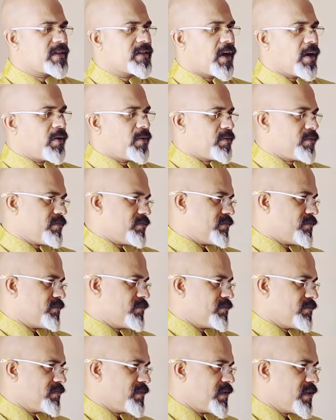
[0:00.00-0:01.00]
No.
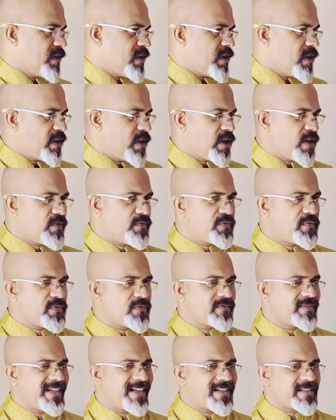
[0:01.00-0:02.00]

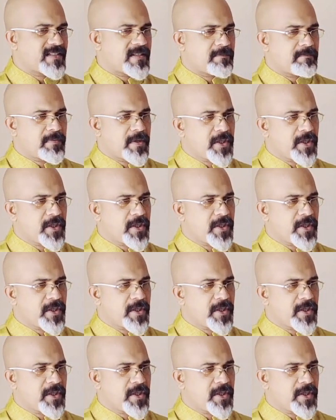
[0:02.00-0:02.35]
If that is a